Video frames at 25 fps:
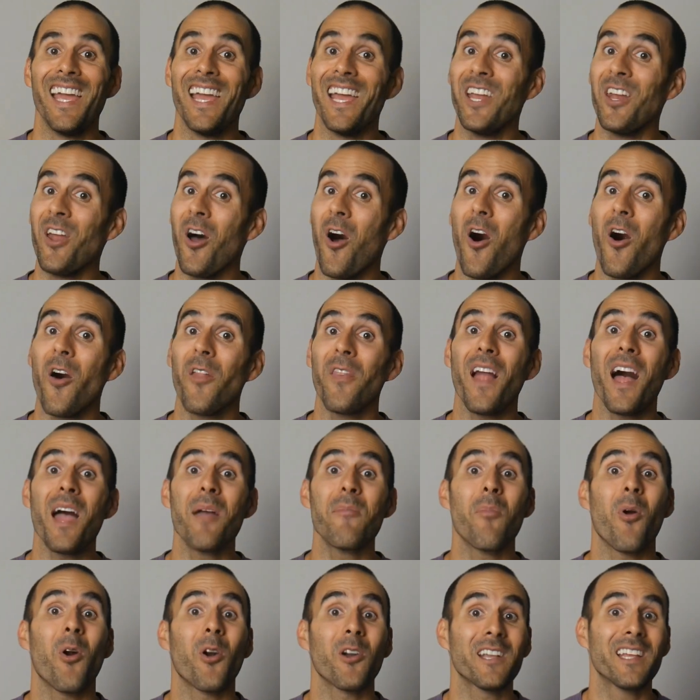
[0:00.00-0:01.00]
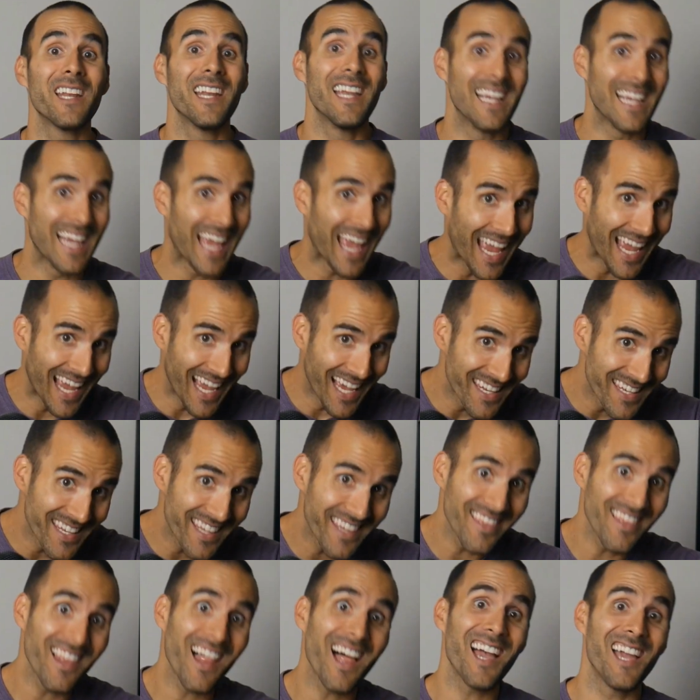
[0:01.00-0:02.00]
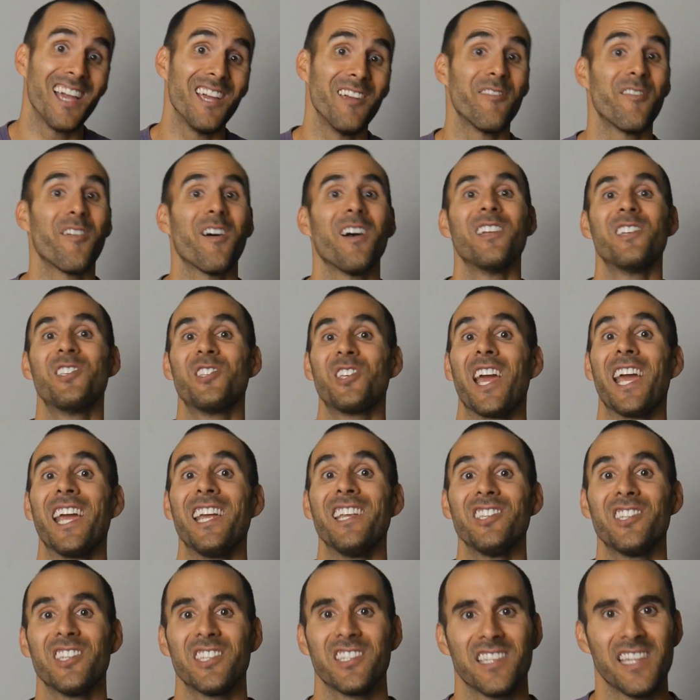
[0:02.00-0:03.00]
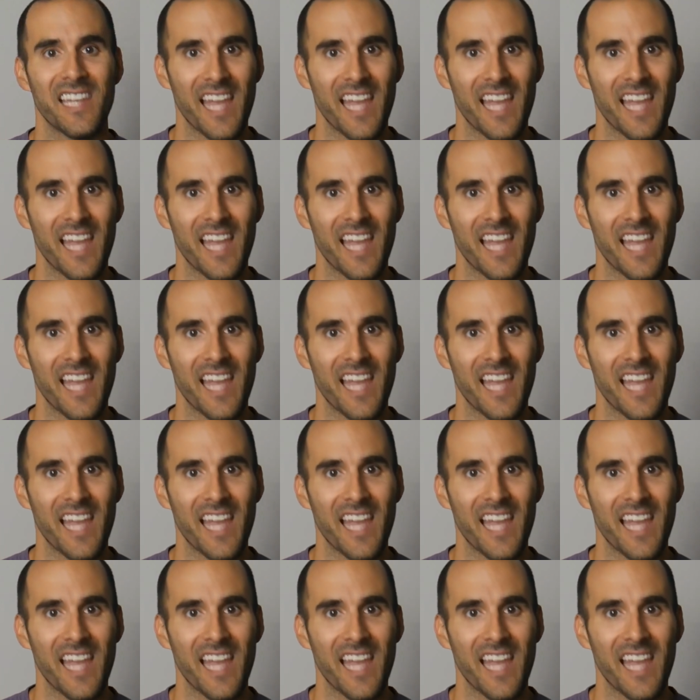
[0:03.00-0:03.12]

In online marketing and in life, change is